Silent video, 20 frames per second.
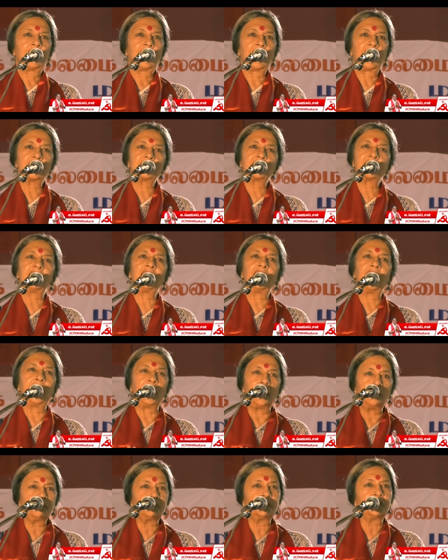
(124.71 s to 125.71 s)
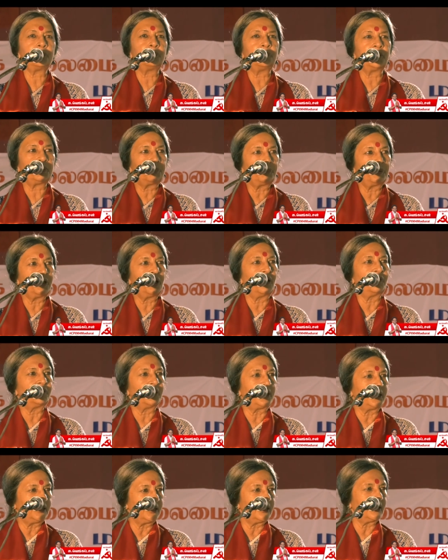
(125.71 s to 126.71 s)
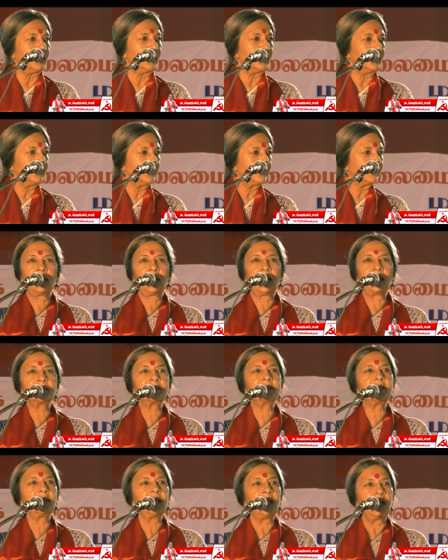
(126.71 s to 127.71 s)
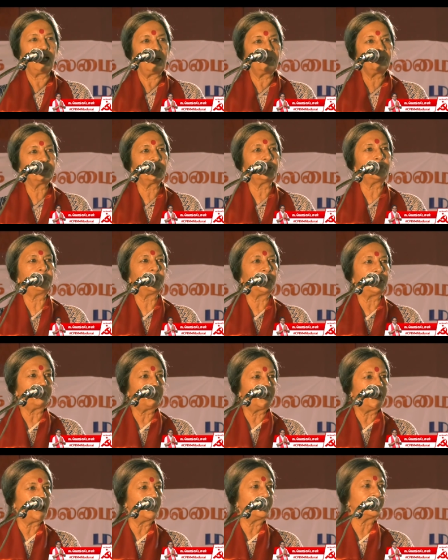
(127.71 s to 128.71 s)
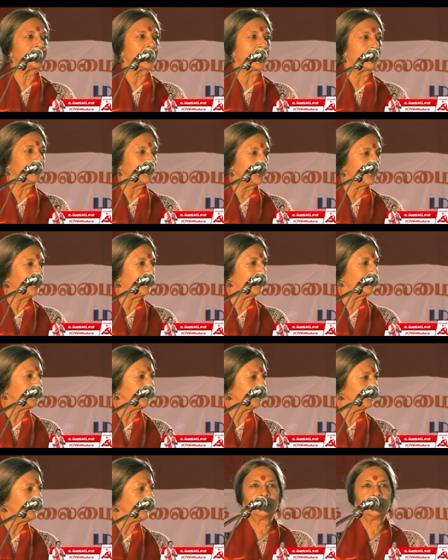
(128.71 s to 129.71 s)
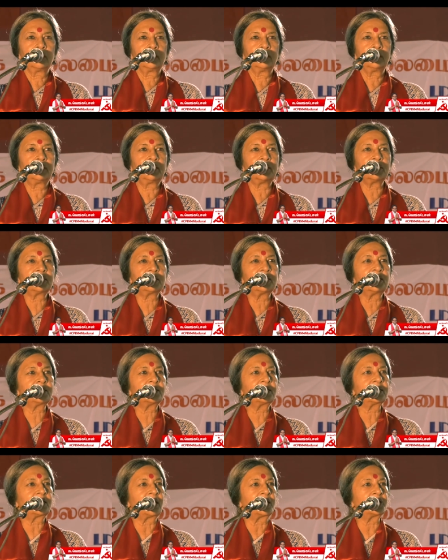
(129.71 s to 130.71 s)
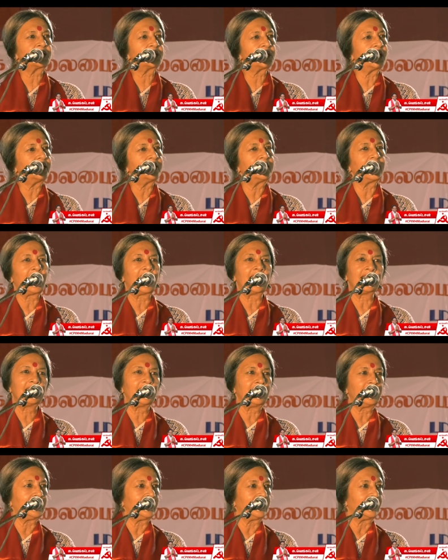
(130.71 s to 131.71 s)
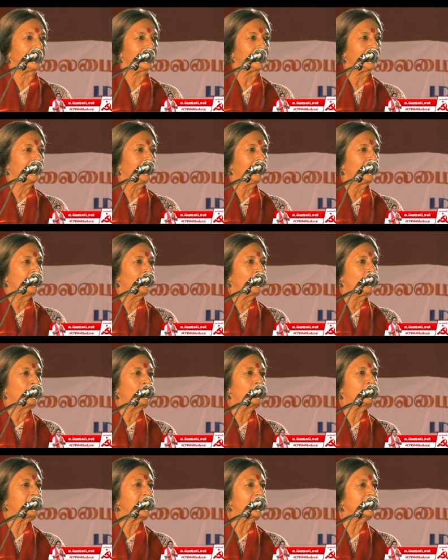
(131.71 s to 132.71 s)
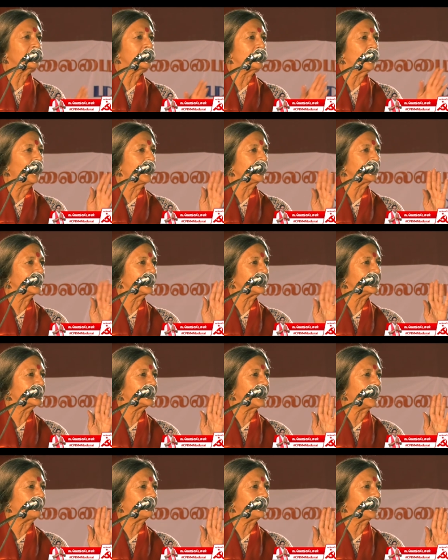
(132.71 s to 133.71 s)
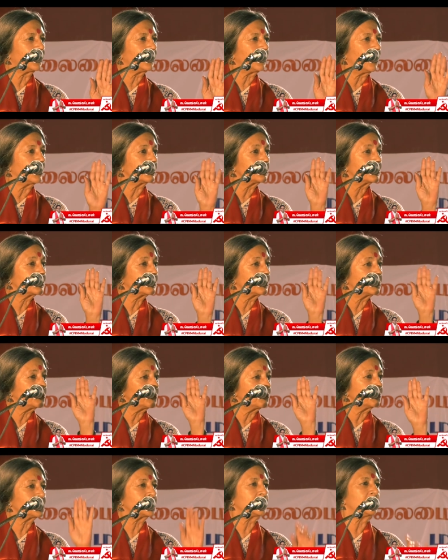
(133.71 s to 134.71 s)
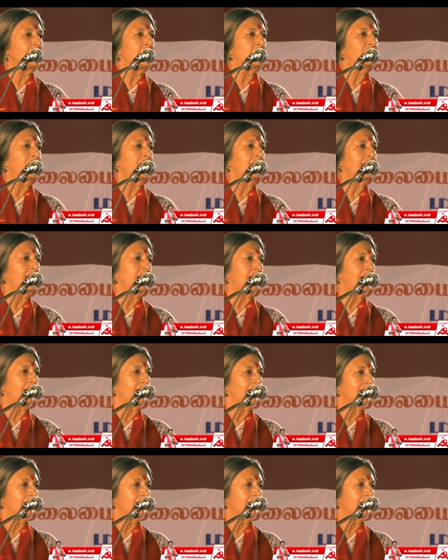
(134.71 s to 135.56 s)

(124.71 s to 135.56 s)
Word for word: Has he helped the people of India? Has he helped the people of Tamil Nadu? This is such a Daddy who does not accept the Constitution of India.